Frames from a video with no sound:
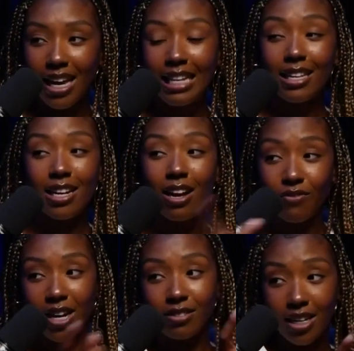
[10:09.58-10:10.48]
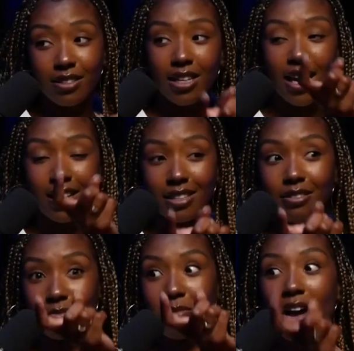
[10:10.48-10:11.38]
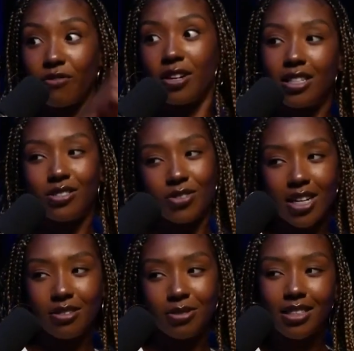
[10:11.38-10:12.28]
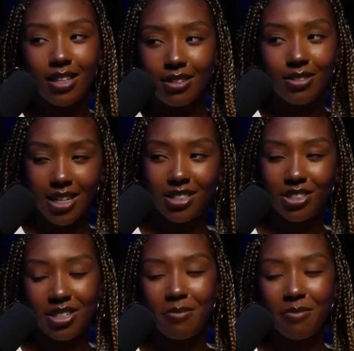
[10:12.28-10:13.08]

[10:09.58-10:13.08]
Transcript: and then I found out that my friend's friend was in a relationship,